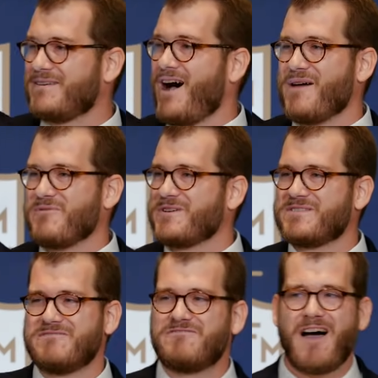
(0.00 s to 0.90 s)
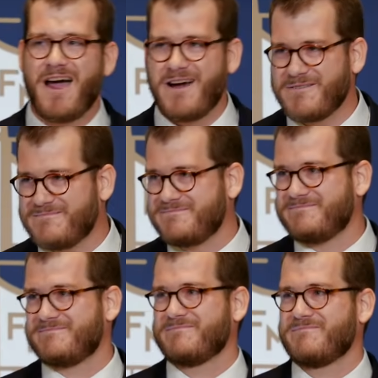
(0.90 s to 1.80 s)
God brings the fire.
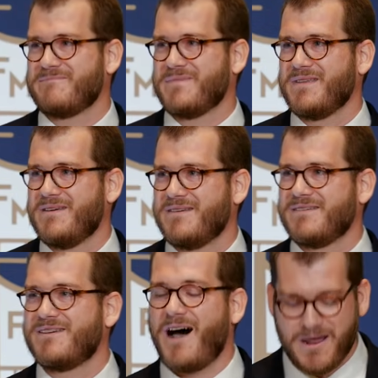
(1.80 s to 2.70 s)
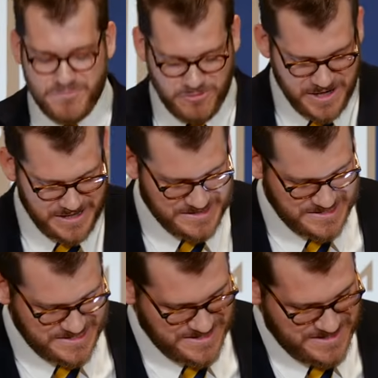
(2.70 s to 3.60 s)
God
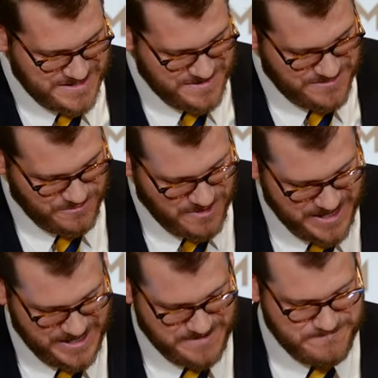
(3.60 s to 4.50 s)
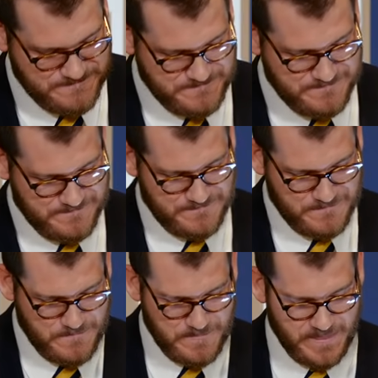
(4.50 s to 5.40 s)
brings the rain.
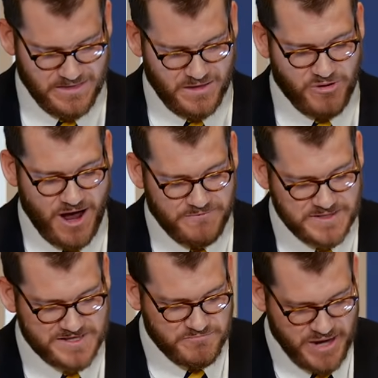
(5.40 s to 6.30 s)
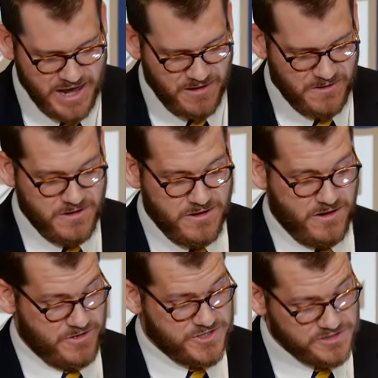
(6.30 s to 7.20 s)
The prophets of Baal
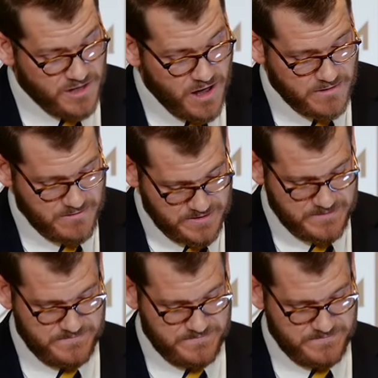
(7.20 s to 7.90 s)
are slaughtered.